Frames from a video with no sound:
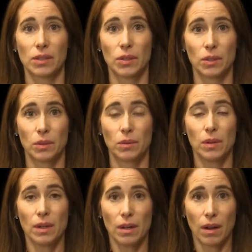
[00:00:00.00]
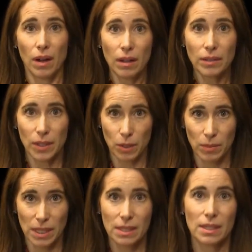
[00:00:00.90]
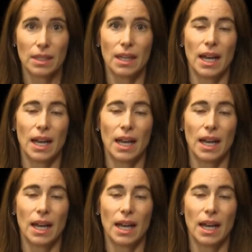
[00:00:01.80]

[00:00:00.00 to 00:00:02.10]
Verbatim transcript: to all humans,